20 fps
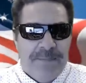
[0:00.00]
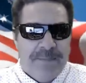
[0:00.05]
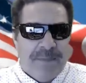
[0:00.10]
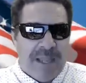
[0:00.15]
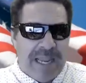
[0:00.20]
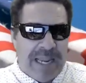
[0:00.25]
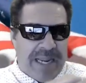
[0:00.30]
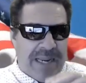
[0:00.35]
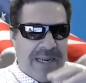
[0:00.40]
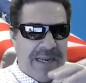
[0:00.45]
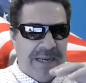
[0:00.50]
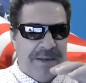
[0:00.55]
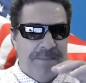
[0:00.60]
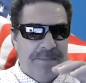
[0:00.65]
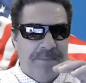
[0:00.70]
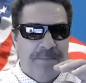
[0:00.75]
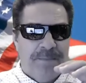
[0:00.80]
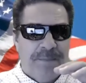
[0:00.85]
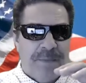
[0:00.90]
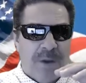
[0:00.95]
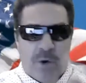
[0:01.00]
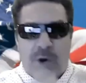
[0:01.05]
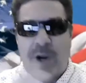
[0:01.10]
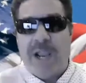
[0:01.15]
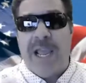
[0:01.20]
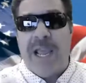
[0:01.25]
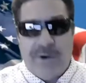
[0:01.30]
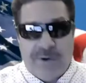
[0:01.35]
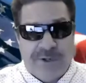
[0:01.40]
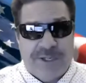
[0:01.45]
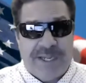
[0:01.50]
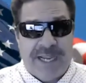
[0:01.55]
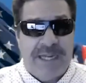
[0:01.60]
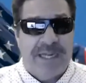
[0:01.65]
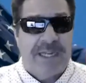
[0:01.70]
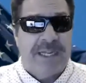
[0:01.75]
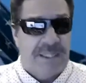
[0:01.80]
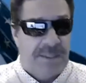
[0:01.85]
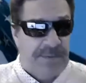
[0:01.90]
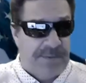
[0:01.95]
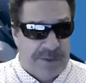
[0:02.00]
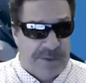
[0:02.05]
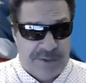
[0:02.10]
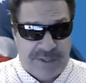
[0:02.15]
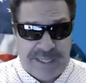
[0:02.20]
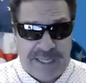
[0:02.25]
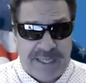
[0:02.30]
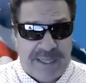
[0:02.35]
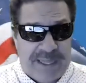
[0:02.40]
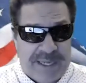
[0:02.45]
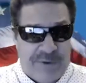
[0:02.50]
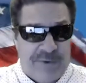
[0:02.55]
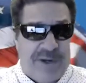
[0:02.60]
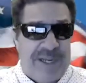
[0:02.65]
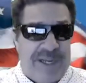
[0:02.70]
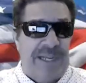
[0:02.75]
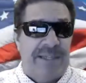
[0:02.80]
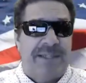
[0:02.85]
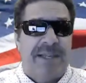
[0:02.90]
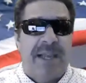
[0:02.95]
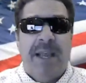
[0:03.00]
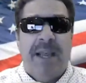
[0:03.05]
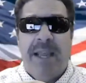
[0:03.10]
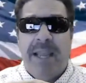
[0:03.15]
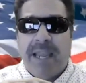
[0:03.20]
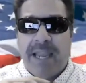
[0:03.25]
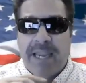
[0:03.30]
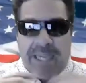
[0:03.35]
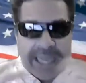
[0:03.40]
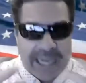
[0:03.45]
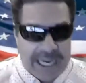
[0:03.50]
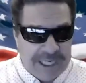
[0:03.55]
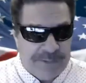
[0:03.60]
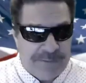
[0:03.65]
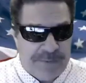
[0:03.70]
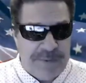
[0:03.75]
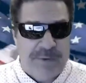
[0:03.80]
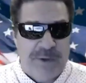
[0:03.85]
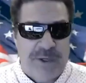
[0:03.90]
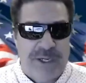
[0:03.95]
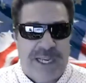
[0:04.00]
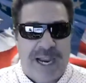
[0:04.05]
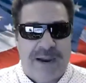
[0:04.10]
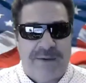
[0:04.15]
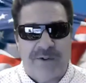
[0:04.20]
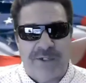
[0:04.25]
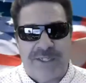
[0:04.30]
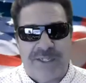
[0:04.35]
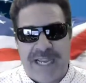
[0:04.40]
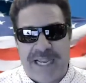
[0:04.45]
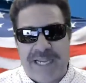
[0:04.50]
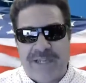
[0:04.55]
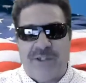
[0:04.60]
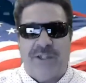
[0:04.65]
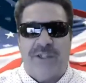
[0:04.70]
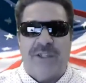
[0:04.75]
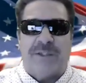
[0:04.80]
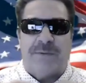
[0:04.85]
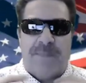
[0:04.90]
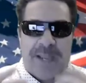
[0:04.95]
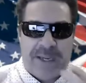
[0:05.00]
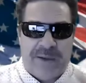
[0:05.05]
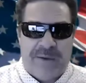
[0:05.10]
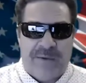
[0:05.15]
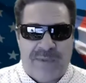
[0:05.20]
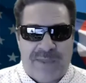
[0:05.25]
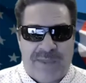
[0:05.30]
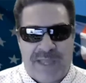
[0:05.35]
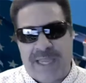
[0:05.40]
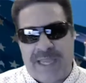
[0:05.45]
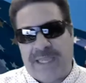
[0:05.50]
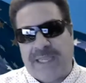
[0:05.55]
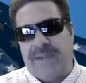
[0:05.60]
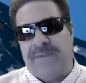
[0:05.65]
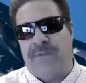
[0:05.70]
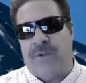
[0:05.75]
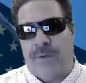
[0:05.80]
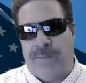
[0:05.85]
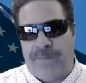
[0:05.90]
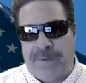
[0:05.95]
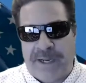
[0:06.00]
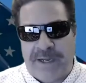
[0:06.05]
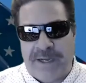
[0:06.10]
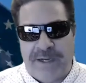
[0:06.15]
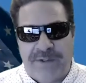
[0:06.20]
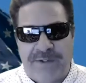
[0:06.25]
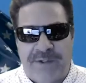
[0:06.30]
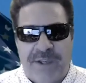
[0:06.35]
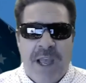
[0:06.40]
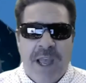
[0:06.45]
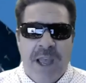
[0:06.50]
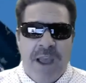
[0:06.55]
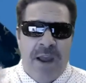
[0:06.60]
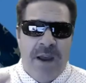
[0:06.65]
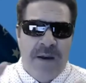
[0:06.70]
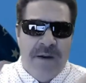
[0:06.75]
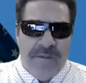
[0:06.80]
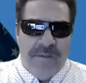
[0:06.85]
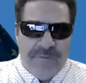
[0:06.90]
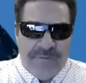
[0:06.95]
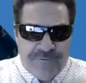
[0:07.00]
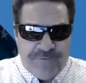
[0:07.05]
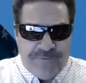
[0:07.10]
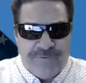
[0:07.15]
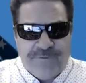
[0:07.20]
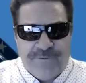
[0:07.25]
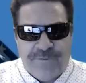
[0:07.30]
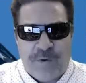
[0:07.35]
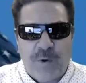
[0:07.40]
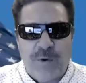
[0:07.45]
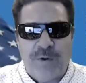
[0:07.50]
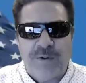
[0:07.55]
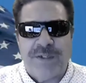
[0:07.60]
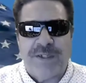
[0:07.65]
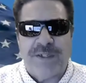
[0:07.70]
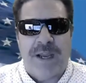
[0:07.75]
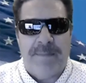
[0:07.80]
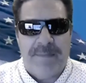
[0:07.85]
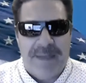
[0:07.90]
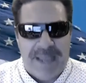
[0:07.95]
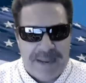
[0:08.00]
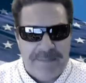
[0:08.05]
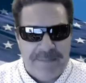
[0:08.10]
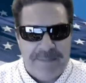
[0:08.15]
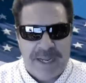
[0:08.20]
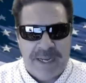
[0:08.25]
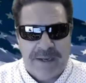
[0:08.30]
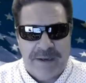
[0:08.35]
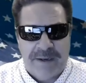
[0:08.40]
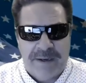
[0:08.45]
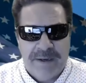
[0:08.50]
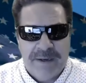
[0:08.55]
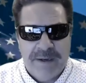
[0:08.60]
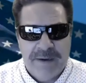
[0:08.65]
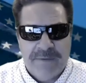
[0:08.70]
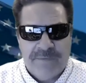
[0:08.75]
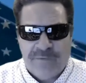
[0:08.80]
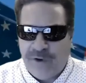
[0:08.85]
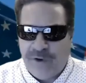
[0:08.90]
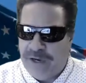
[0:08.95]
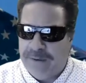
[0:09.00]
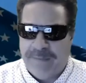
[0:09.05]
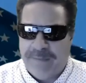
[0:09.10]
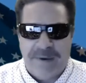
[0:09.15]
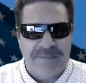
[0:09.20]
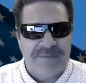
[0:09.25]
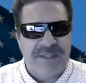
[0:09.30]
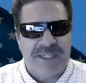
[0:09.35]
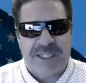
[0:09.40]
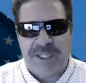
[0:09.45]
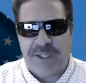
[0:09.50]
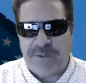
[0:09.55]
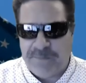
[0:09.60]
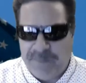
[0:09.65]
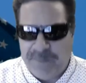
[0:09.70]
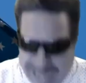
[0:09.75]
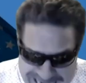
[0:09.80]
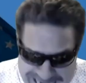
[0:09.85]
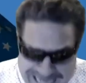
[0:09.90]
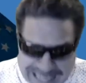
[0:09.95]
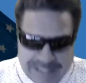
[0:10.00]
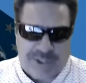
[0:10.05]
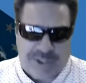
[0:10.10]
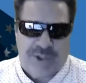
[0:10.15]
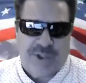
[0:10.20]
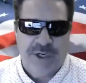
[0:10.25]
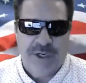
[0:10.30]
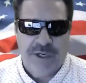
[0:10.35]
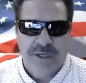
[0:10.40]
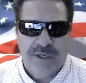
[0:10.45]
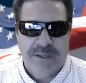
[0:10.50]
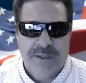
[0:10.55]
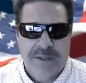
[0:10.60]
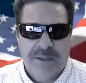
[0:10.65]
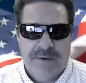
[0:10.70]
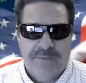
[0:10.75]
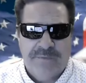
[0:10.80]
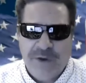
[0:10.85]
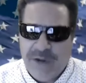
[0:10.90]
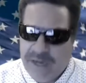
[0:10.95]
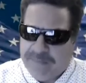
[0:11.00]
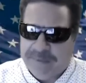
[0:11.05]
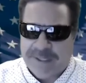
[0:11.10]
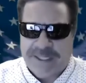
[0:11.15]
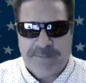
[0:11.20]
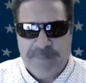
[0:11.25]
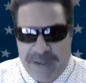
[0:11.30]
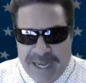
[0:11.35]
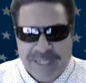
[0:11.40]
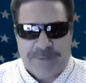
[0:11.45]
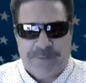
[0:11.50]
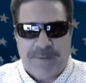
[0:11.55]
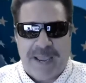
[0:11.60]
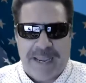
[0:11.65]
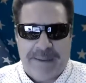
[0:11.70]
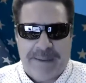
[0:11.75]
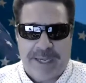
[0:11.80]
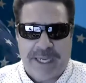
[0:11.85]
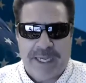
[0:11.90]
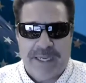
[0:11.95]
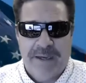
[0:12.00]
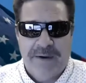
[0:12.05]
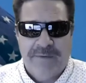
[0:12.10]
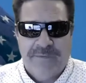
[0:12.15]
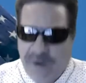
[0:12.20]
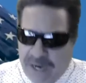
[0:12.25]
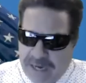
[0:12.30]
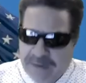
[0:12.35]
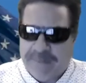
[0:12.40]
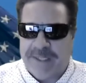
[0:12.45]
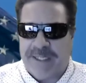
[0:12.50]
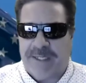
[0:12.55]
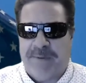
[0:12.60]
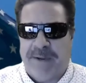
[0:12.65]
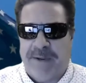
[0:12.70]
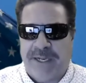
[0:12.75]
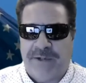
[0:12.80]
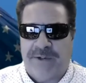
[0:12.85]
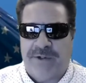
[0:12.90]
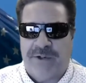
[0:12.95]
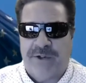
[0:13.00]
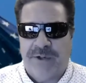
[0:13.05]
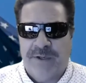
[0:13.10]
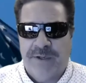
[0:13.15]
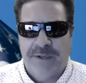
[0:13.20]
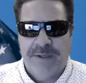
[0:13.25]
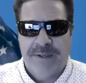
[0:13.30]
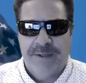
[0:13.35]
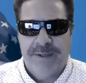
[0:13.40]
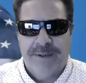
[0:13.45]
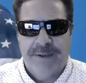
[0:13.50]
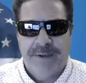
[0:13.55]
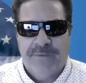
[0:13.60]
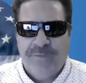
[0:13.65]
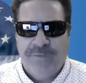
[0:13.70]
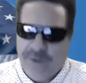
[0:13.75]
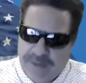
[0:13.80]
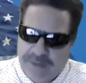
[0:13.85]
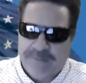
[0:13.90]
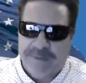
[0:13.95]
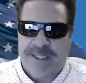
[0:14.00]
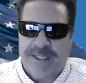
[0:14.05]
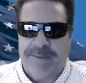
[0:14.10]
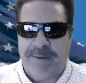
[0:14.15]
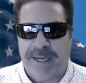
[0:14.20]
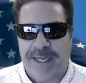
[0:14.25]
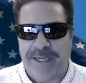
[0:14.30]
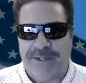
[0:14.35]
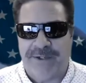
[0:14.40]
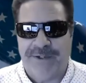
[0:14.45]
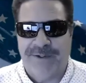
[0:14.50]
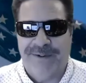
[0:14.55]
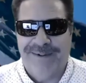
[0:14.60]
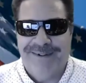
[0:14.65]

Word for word: in or entertain conspiracy theories? Engage people in conversations? Make you think? Give their opinions? First Amendment. Freedom of speech. Freedom of speech, baby. Freedom of speech. Freedom of speech.